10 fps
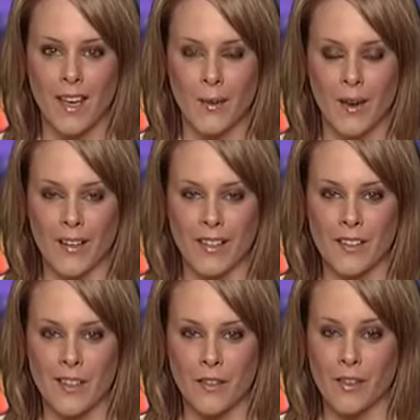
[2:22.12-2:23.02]
Well,
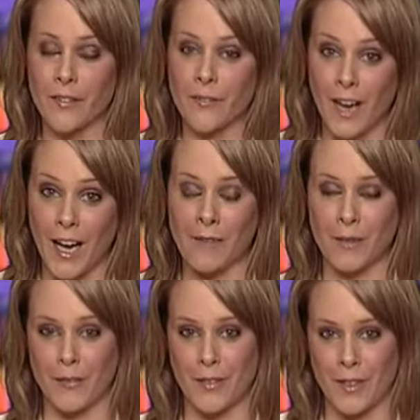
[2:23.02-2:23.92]
this is a, far
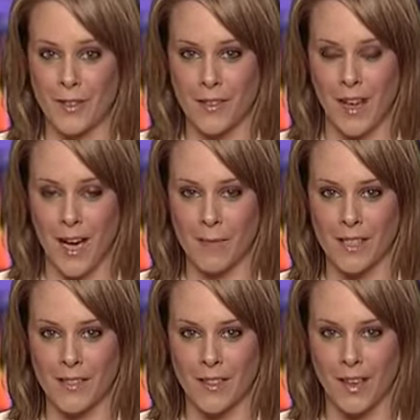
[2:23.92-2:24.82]
from the first time
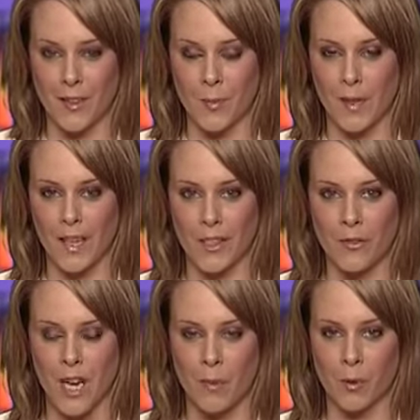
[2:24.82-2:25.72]
Nixon has been in
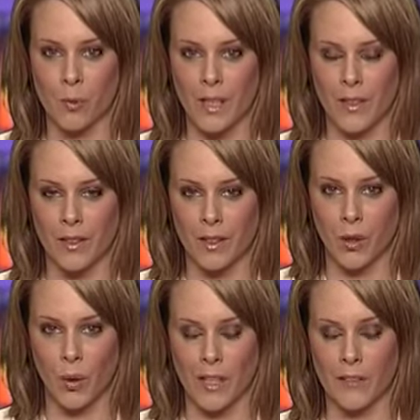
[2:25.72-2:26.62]
trouble with the
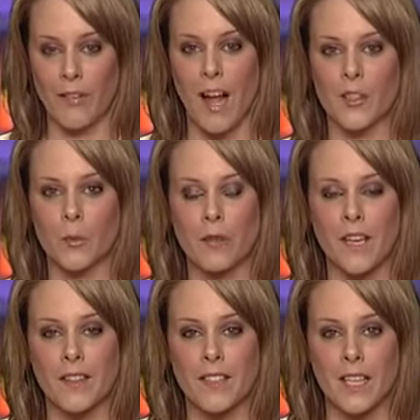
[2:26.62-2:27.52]
law. He failed a
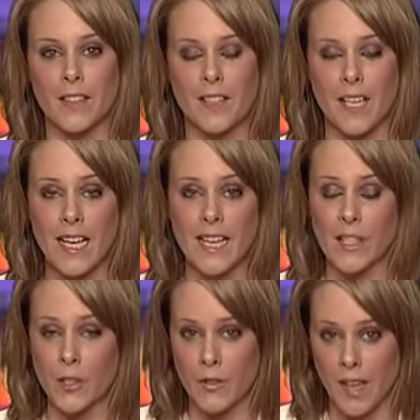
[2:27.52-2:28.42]
breath test
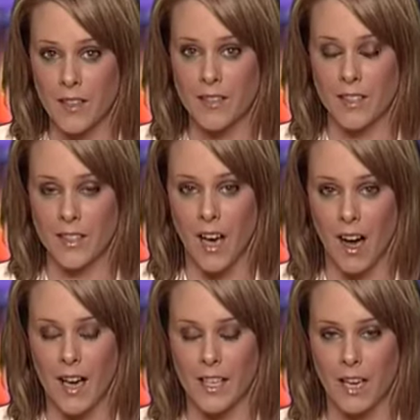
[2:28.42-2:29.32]
in
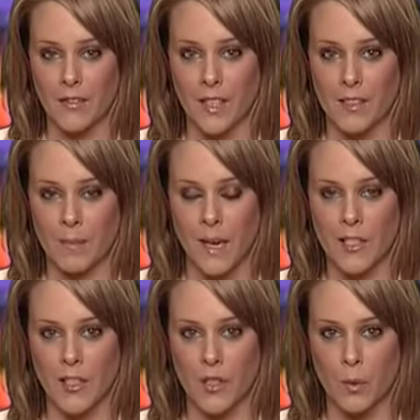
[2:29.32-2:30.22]
2009 after he
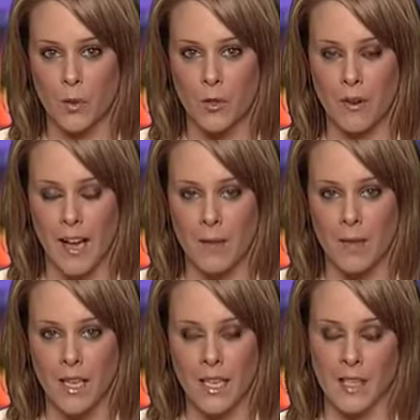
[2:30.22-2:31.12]
smashed into a
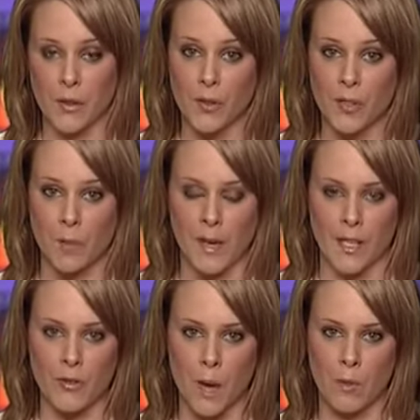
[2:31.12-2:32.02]
tram. He's also been
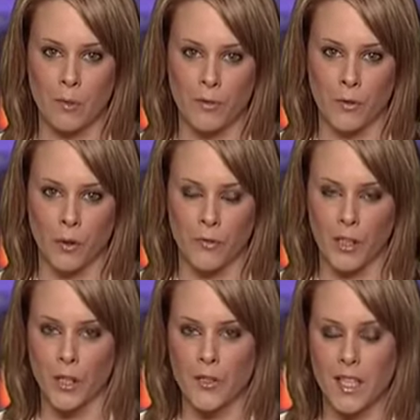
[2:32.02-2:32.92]
in trouble before for
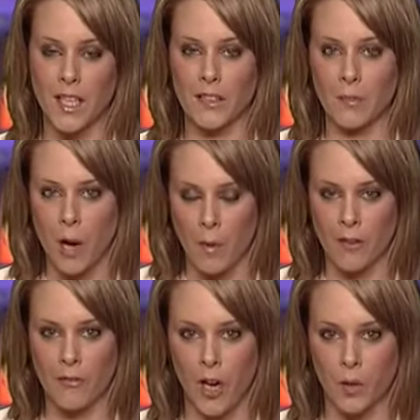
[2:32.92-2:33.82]
using his
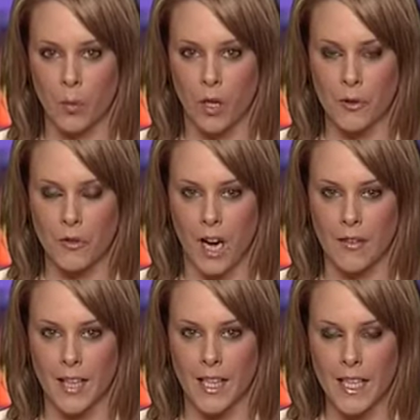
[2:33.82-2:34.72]
mobile phone while driving.